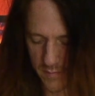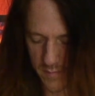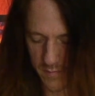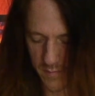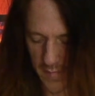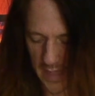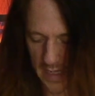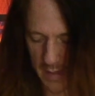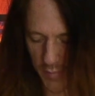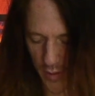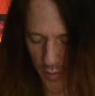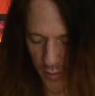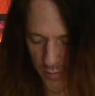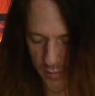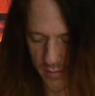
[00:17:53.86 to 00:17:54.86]
mini
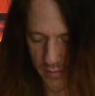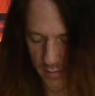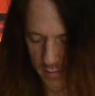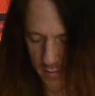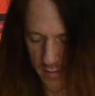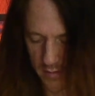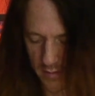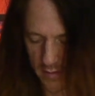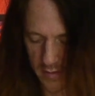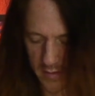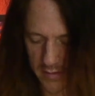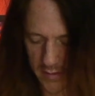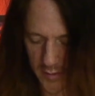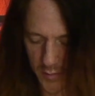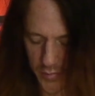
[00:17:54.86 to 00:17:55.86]
bolt,
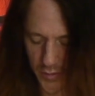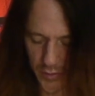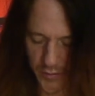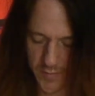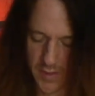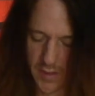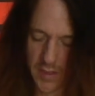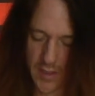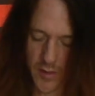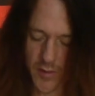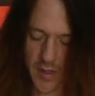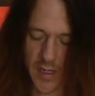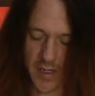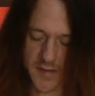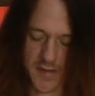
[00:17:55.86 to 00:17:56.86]
little bolt.
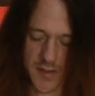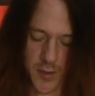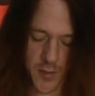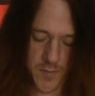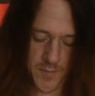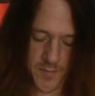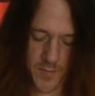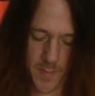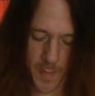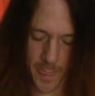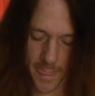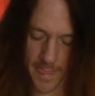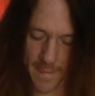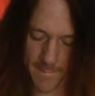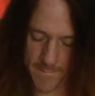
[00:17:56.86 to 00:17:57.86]
Okay, so
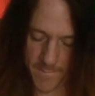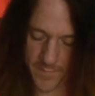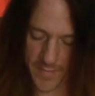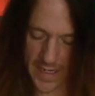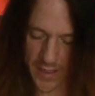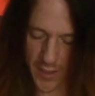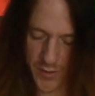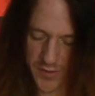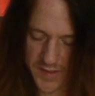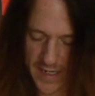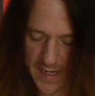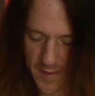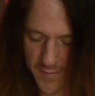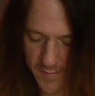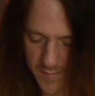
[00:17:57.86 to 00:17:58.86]
that goes
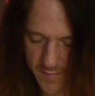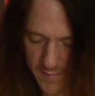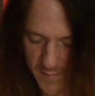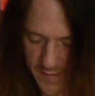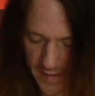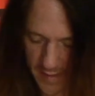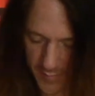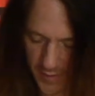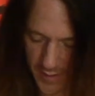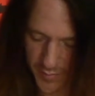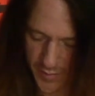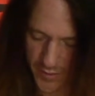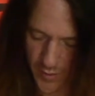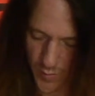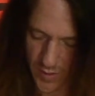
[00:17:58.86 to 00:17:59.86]
down. Then I'm going to
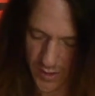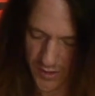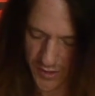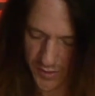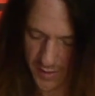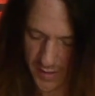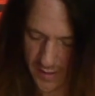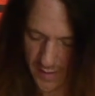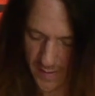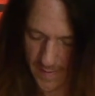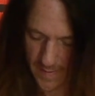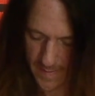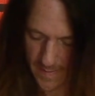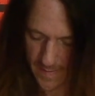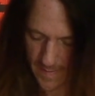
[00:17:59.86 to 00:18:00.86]
put the washer in.
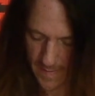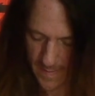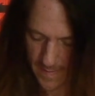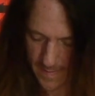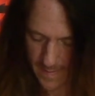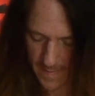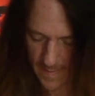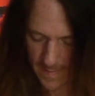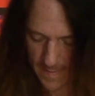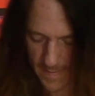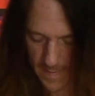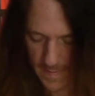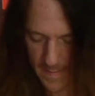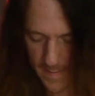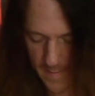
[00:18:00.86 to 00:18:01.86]

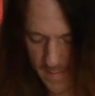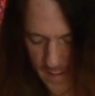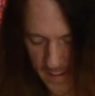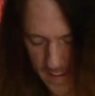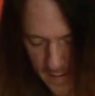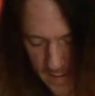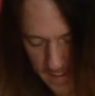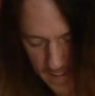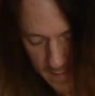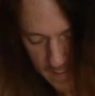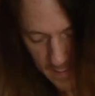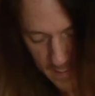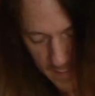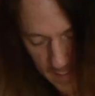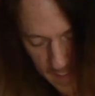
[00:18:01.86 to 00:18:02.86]
Then
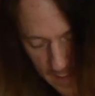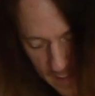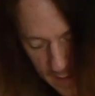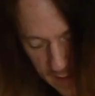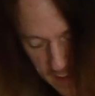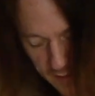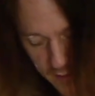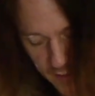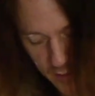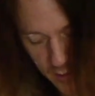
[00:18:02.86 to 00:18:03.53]
into the